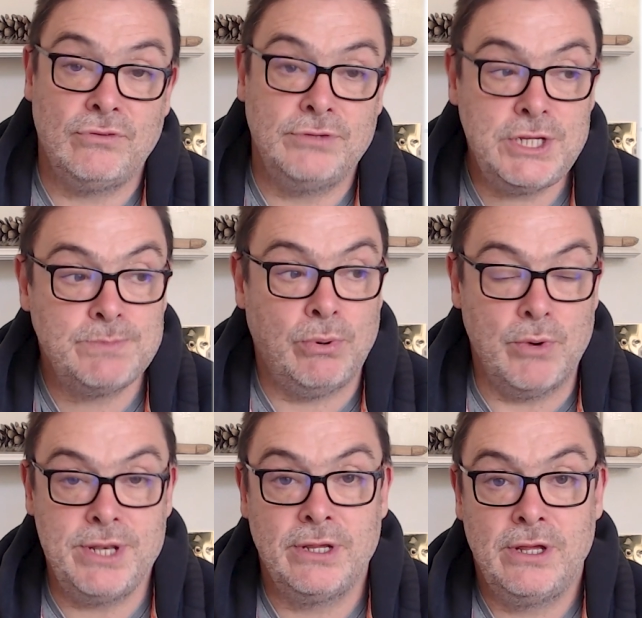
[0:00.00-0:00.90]
at this
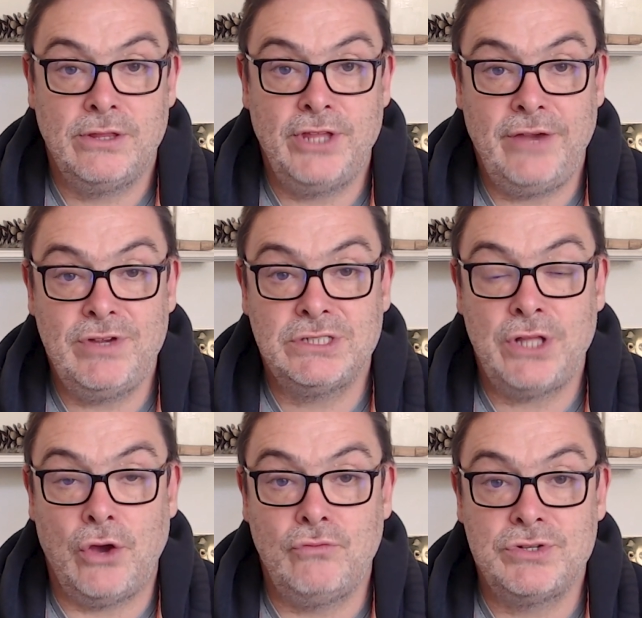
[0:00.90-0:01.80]
point there is
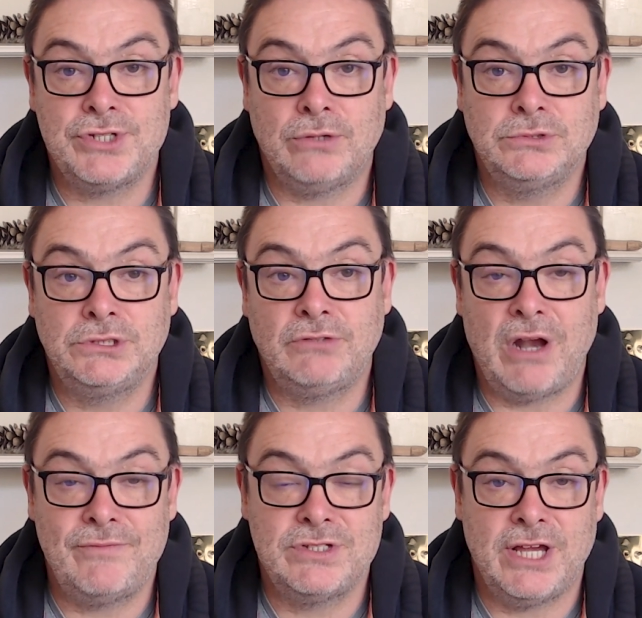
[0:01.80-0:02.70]
no resultant
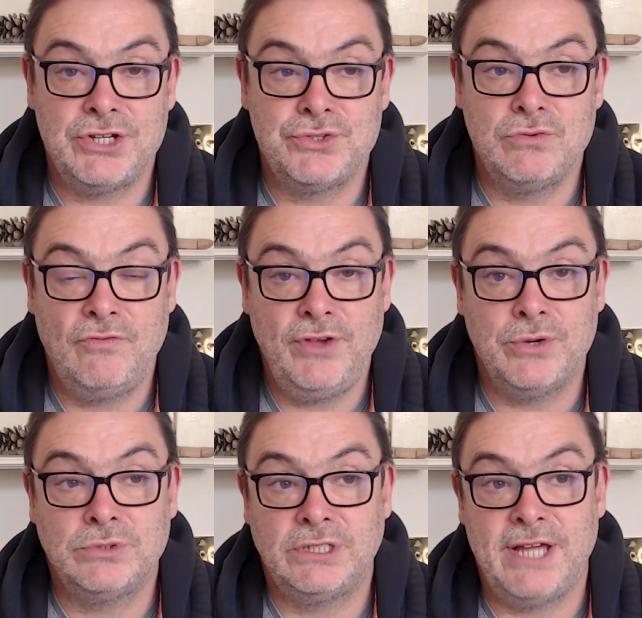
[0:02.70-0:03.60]
gravitational
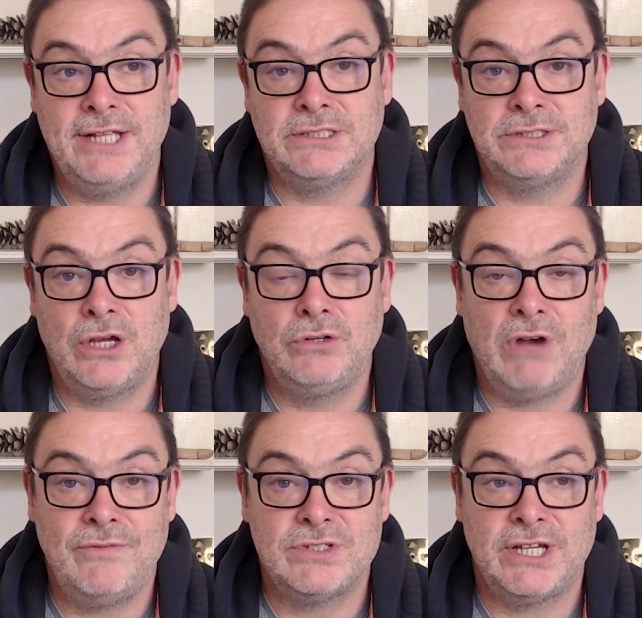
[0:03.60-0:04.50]
field and hence no
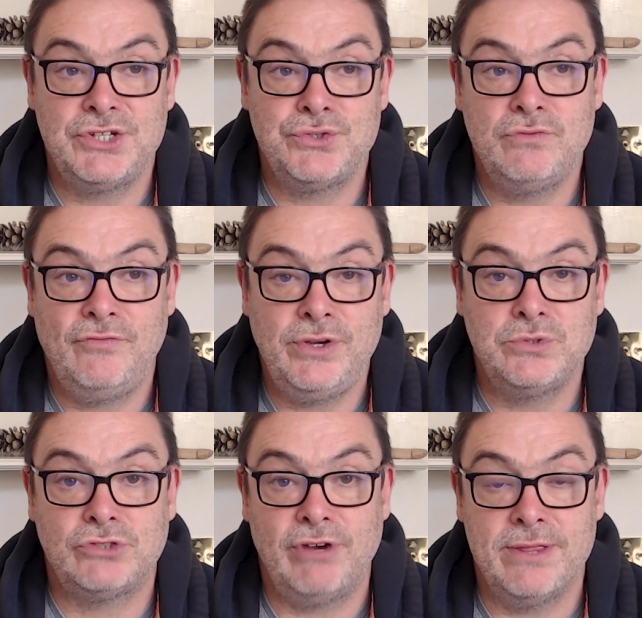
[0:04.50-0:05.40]
gravitational field
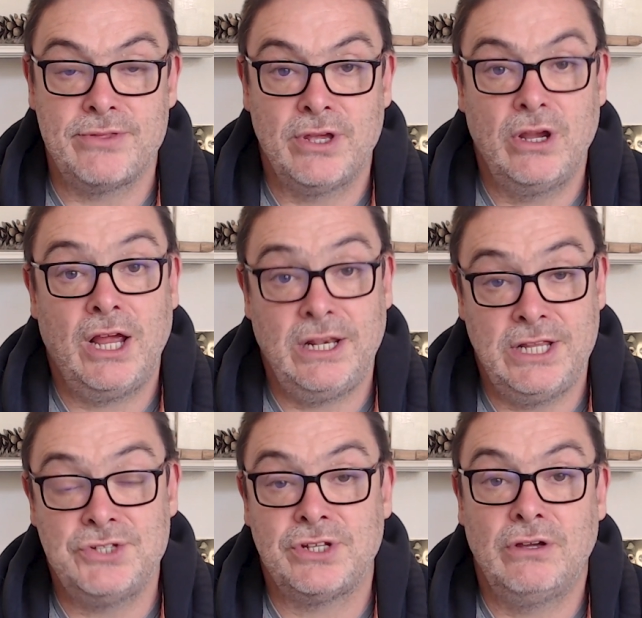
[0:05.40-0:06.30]
strength, at
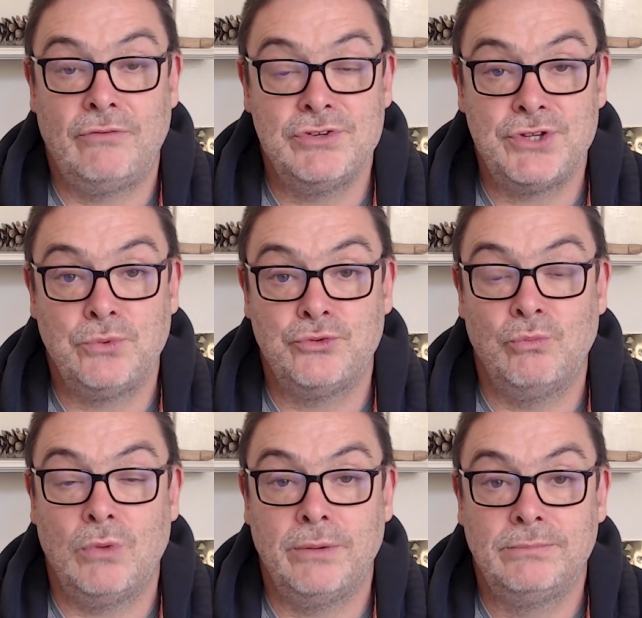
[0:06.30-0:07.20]
least a resultant one.